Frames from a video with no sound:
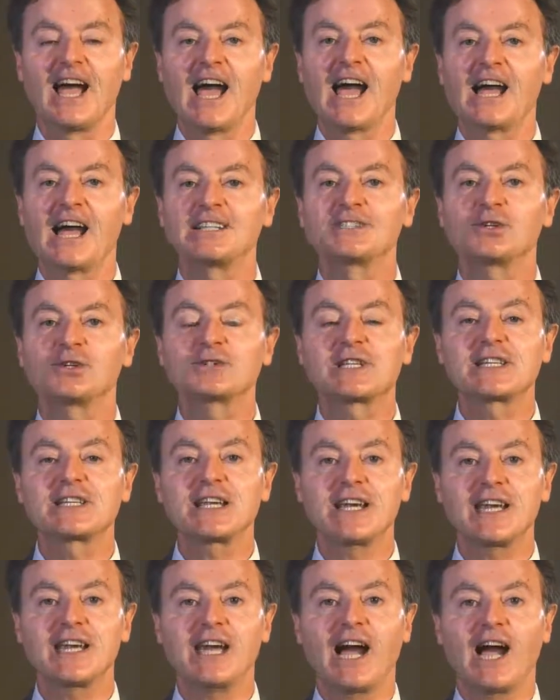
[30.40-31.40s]
And so
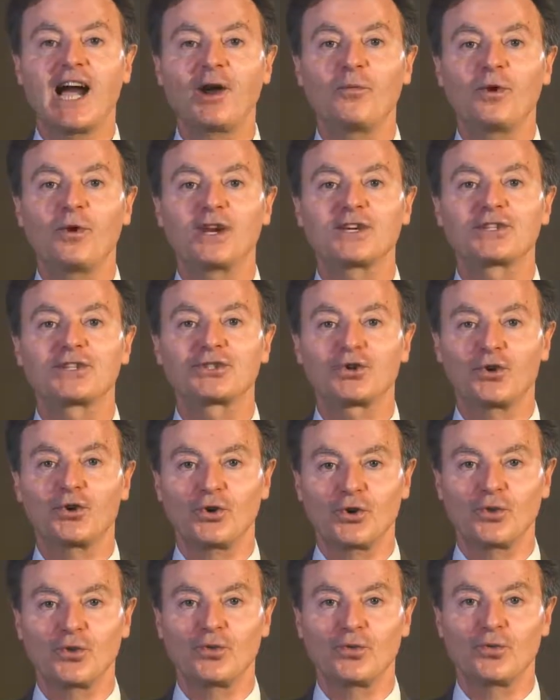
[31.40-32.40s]
today I want to
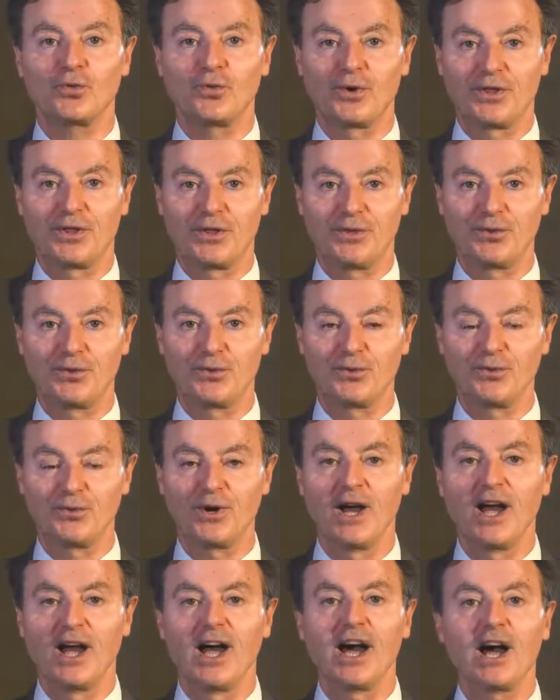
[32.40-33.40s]
talk with
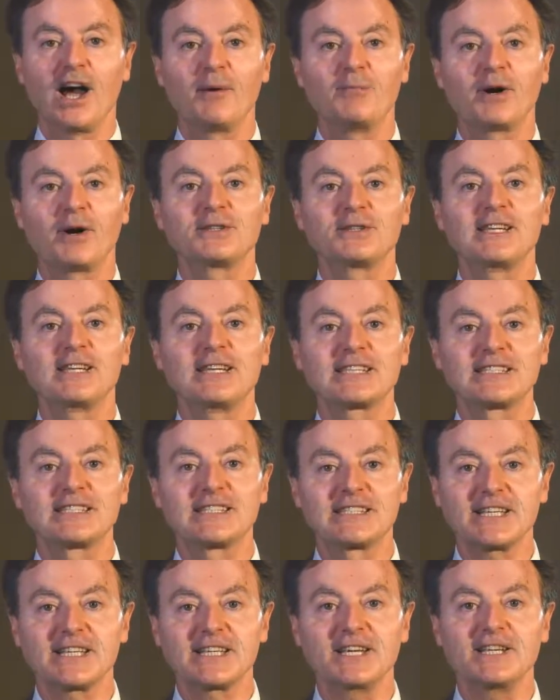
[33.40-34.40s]
you about the
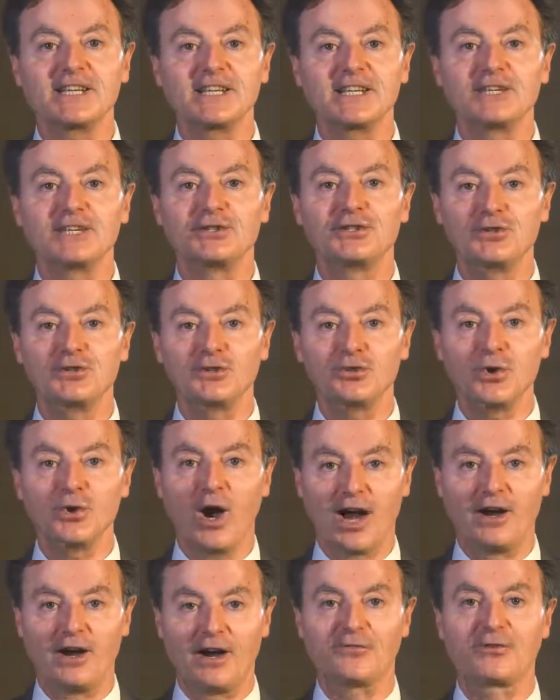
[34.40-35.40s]
exciting
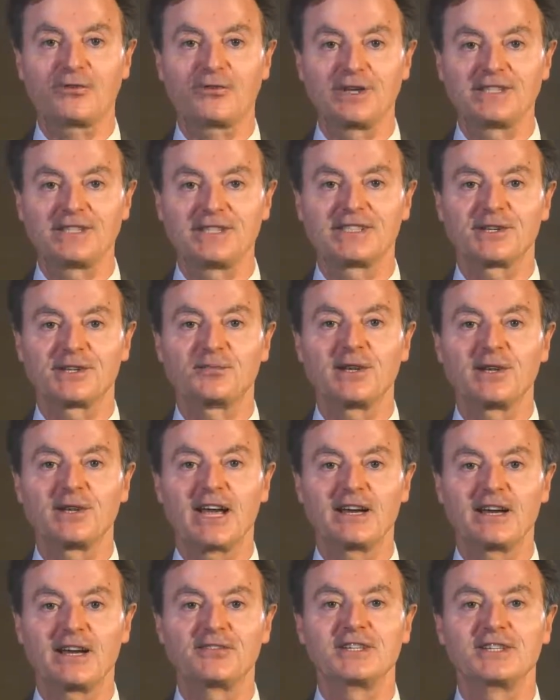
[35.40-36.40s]
new offerings that we
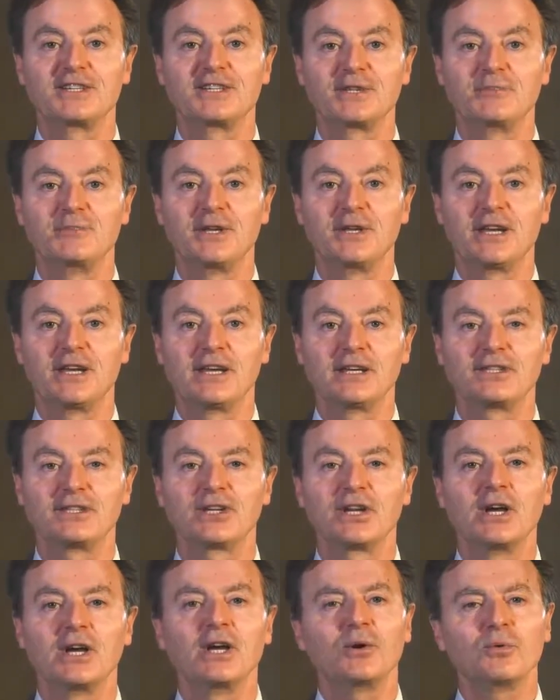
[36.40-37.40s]
have in TBH,
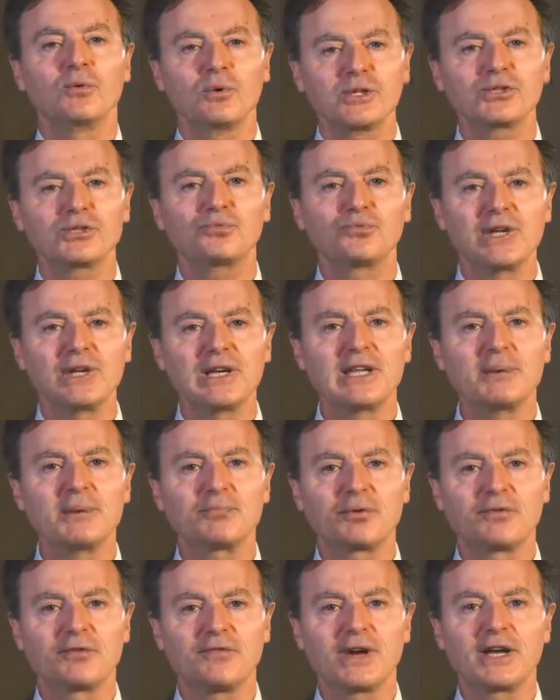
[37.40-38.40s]
which really
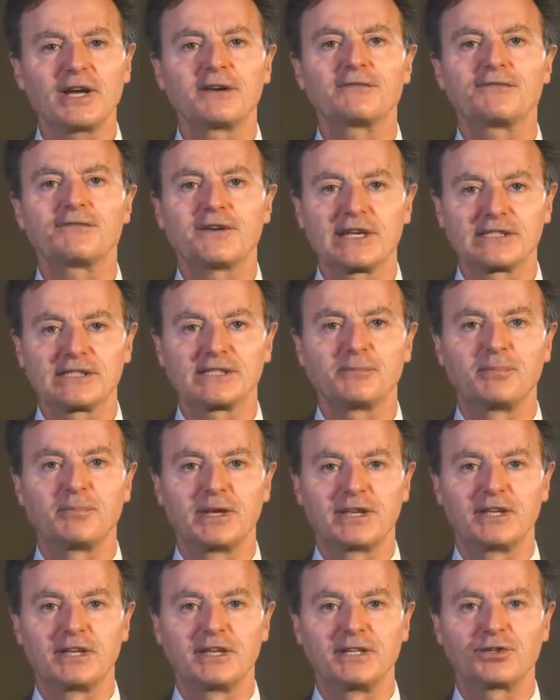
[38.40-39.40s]
provide
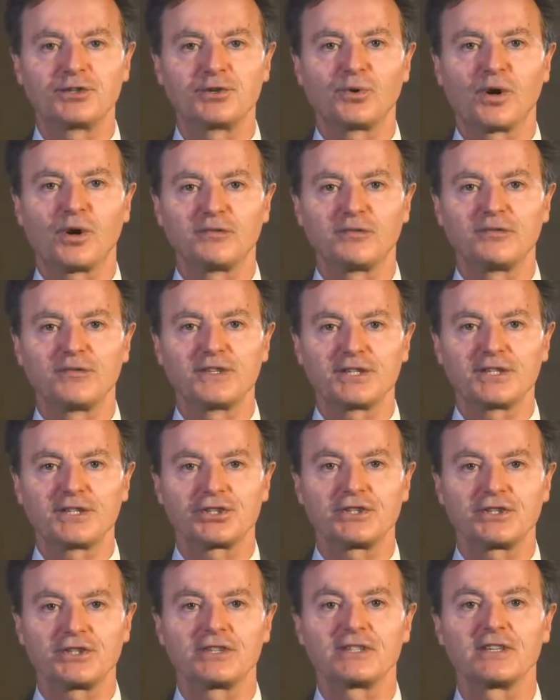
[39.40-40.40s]
flexibility to our
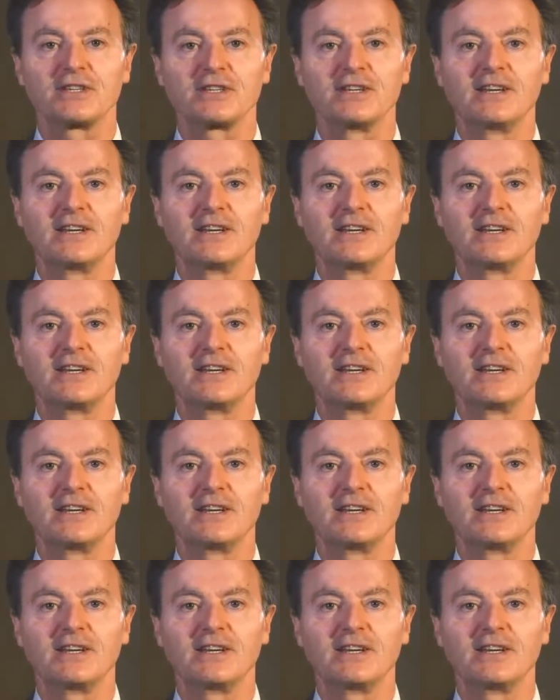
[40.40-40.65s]
physicians.